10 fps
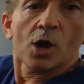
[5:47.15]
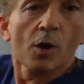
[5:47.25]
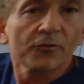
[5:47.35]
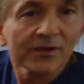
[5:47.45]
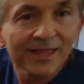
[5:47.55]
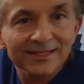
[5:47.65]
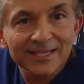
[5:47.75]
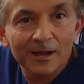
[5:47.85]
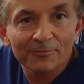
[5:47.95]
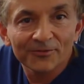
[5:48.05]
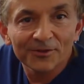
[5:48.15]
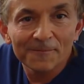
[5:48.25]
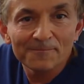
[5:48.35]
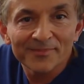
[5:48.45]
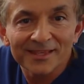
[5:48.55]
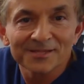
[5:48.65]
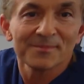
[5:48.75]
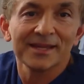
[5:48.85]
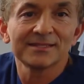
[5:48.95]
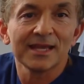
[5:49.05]
Hopefully that's helpful to
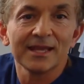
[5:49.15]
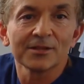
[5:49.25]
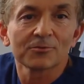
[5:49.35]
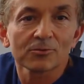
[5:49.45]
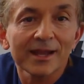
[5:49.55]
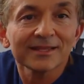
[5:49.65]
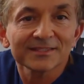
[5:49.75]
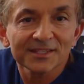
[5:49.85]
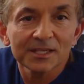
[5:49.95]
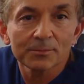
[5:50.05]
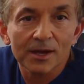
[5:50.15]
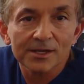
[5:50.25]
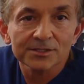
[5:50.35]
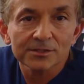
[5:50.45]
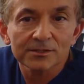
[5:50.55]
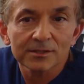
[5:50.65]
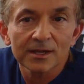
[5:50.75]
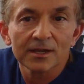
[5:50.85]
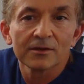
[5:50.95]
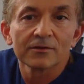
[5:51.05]
maintain great sitting posture
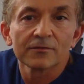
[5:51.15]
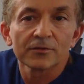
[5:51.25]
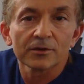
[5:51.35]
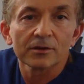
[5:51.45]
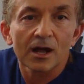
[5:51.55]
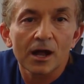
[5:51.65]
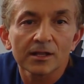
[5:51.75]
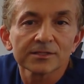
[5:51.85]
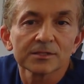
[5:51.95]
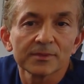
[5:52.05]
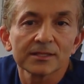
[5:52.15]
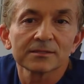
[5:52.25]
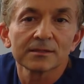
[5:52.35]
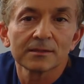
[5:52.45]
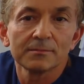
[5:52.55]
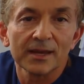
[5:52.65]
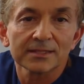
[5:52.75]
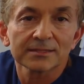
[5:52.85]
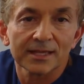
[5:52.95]
for your ultimate best